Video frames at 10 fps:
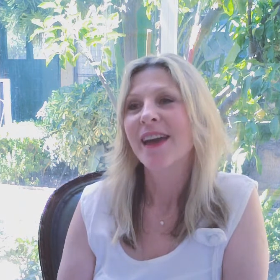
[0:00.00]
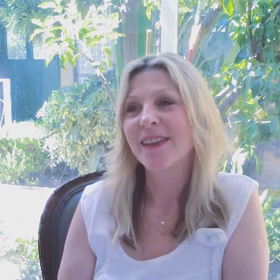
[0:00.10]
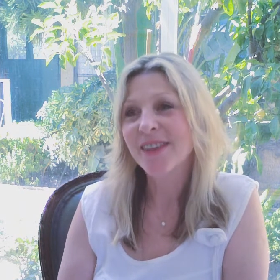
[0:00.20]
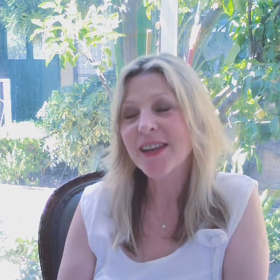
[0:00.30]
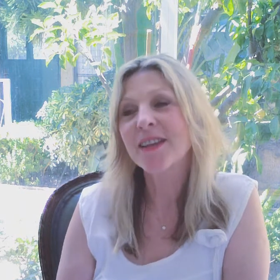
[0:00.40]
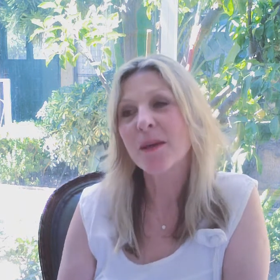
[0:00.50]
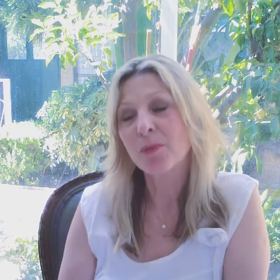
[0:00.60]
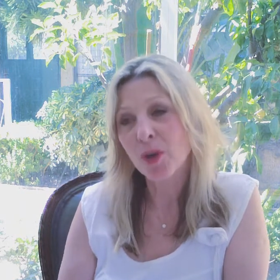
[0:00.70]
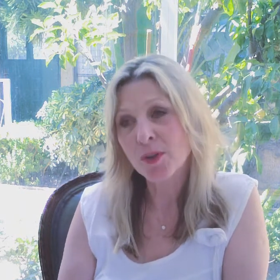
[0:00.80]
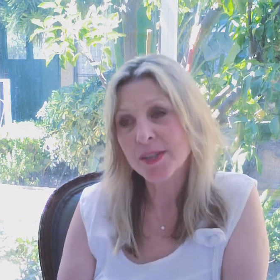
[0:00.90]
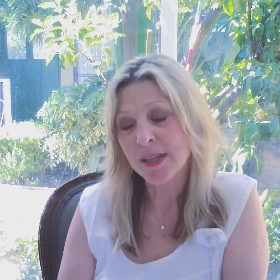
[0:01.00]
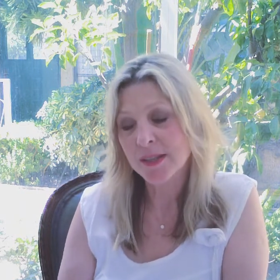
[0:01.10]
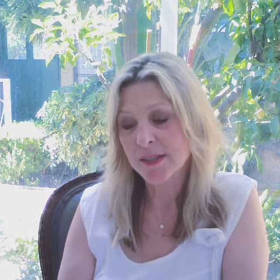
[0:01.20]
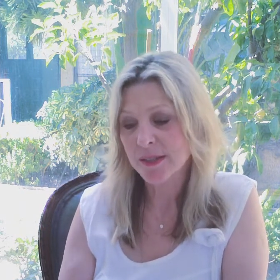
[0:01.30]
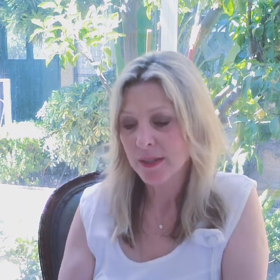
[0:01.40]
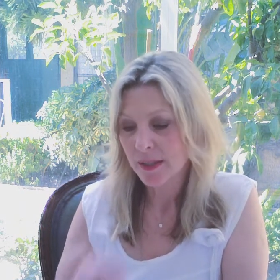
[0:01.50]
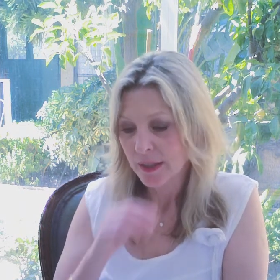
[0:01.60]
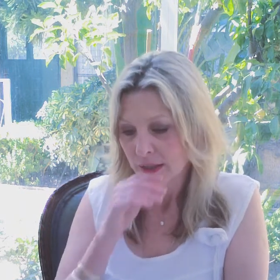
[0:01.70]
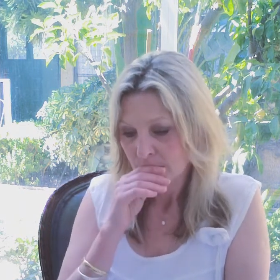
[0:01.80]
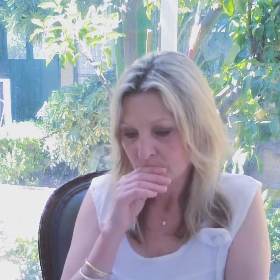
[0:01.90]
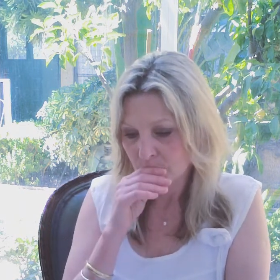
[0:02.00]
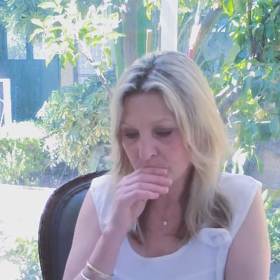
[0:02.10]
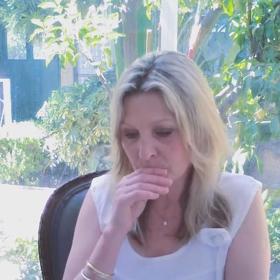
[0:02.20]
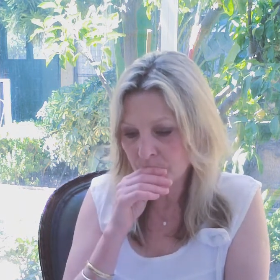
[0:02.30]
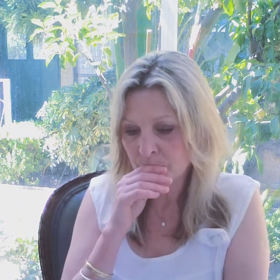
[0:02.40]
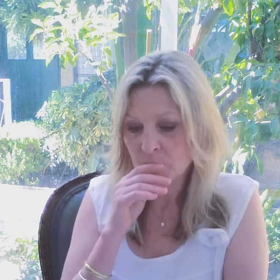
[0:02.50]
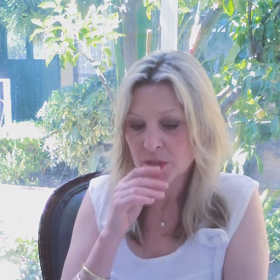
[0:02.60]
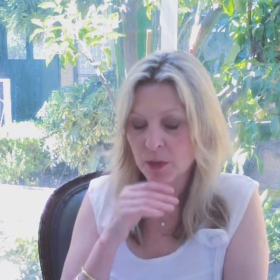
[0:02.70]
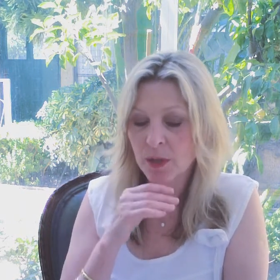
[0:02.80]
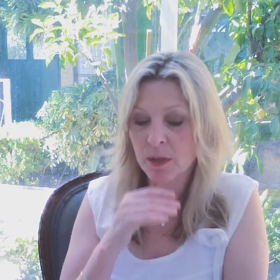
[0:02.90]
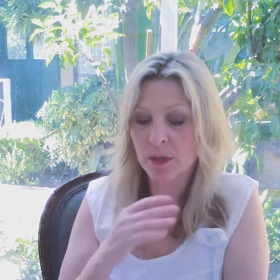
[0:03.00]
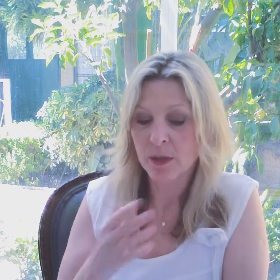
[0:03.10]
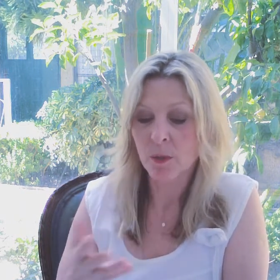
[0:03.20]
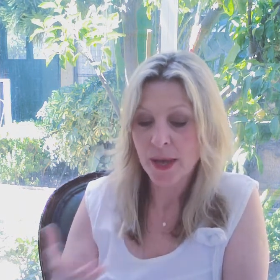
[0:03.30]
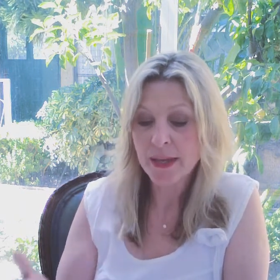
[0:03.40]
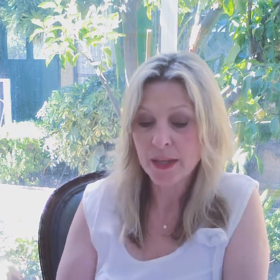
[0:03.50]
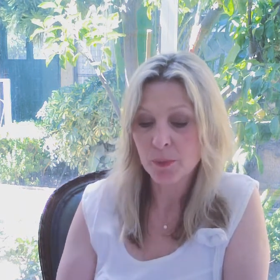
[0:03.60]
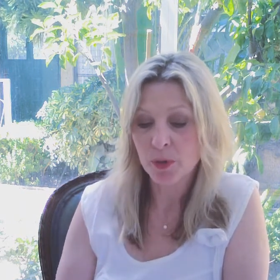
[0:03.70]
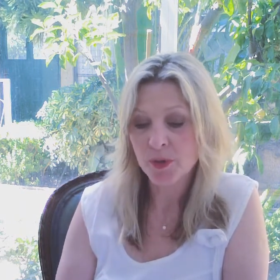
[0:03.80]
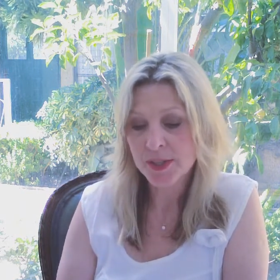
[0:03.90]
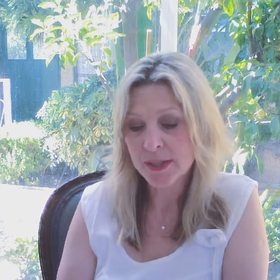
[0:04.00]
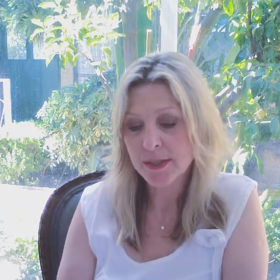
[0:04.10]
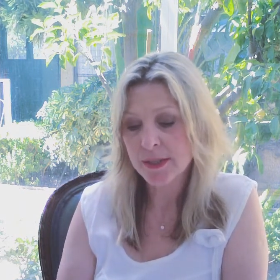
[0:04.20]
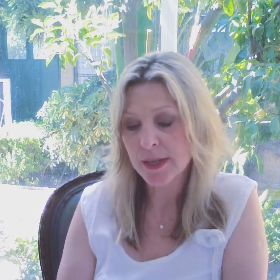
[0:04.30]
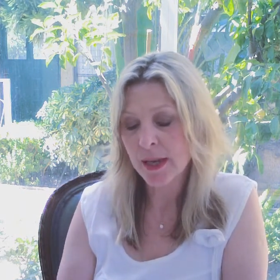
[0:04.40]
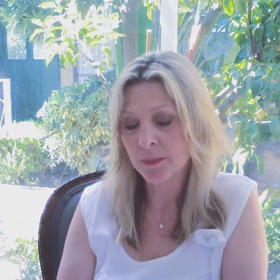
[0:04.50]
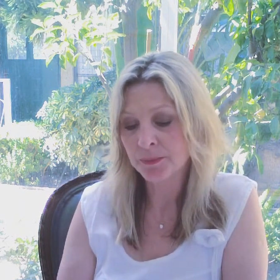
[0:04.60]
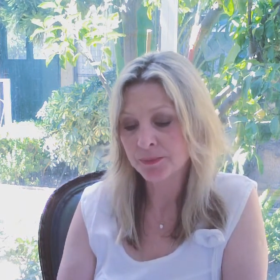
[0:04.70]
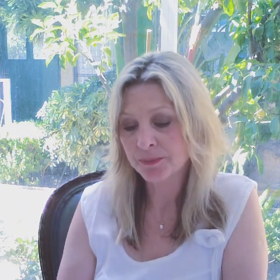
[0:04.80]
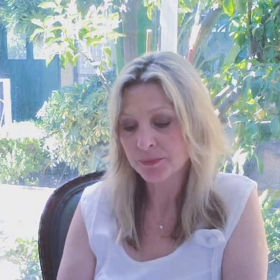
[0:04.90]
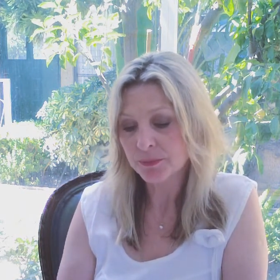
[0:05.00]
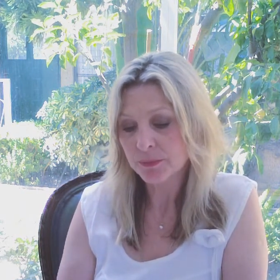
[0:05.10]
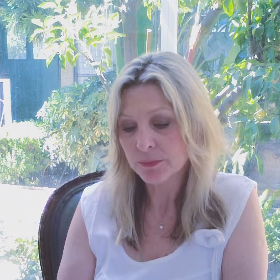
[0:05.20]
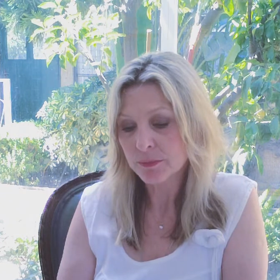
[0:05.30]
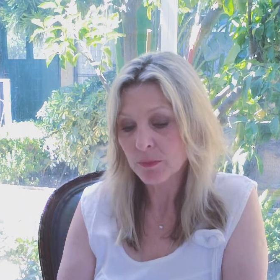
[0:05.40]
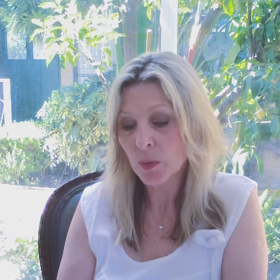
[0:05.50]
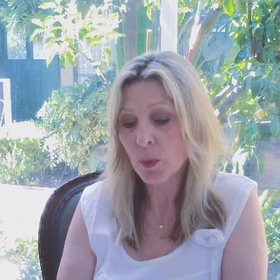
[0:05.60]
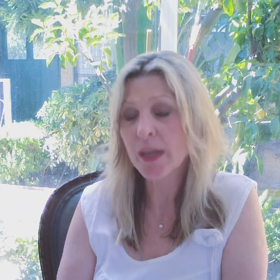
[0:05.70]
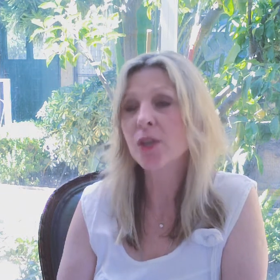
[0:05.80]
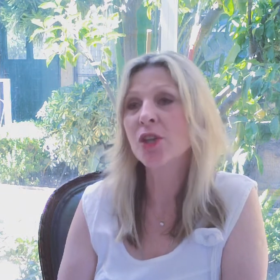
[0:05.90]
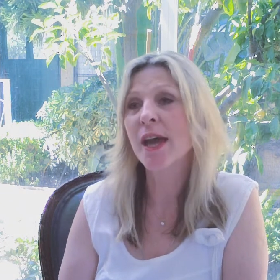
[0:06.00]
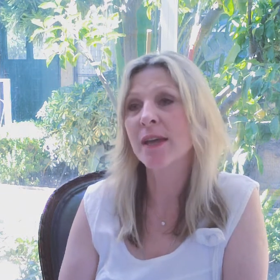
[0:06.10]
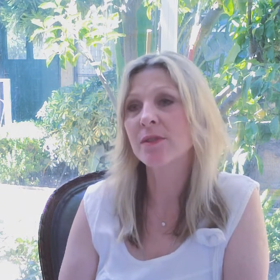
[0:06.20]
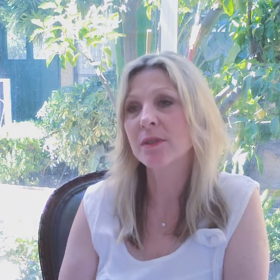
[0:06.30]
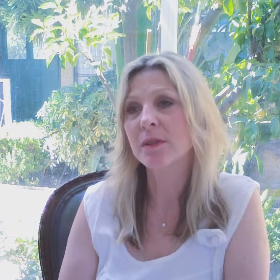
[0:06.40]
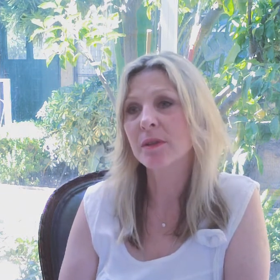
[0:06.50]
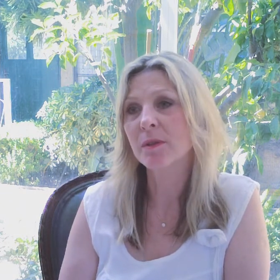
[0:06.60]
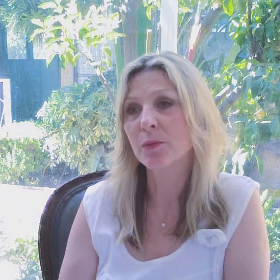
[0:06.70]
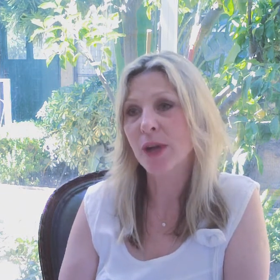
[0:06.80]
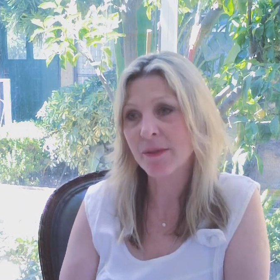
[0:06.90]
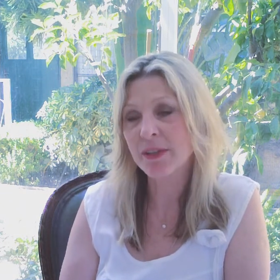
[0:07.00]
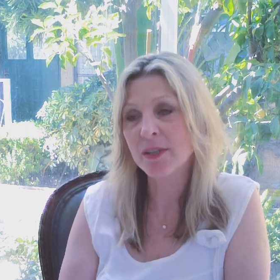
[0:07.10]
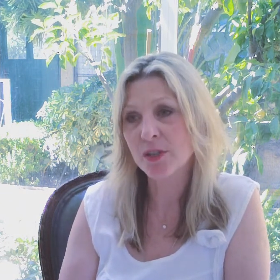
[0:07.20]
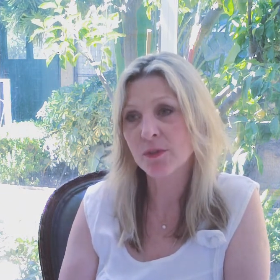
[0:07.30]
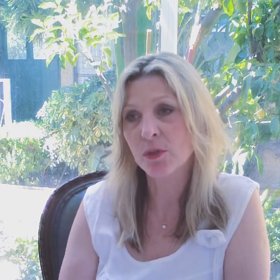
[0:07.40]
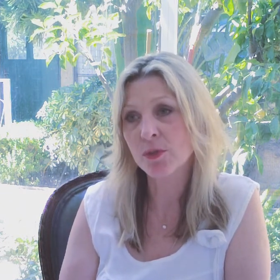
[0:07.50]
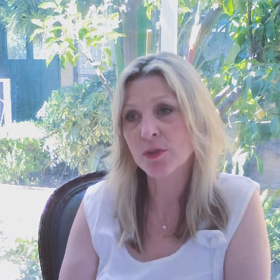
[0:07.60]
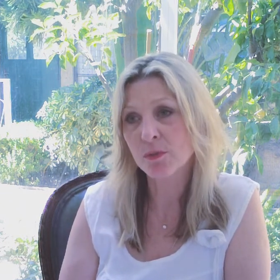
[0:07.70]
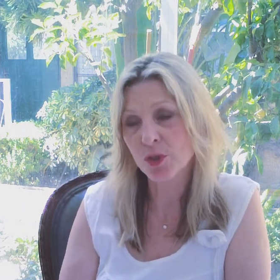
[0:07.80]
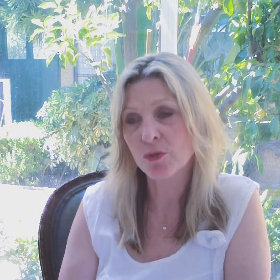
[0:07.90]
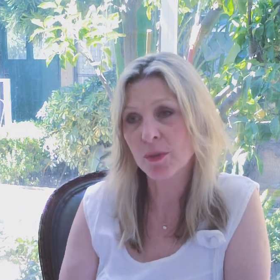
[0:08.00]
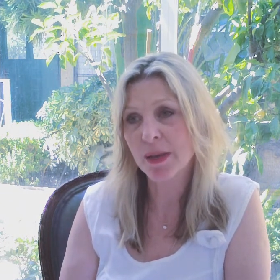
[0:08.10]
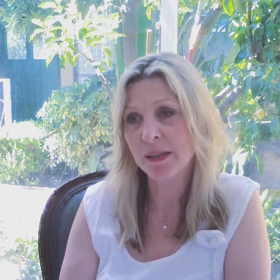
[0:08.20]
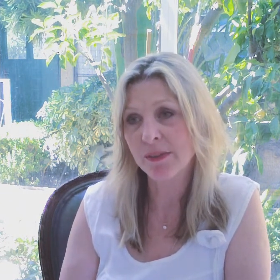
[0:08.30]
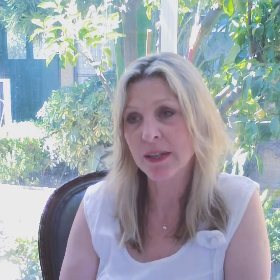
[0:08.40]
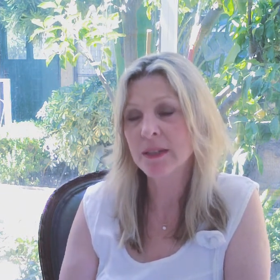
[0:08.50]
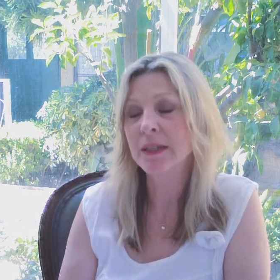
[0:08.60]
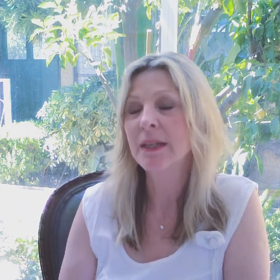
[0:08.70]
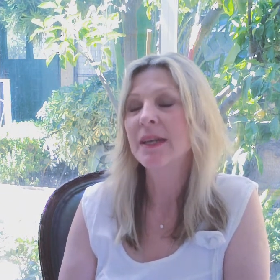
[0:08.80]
And then in that process, it was an awakening process. We each had private interviews with Sri Bhagavan.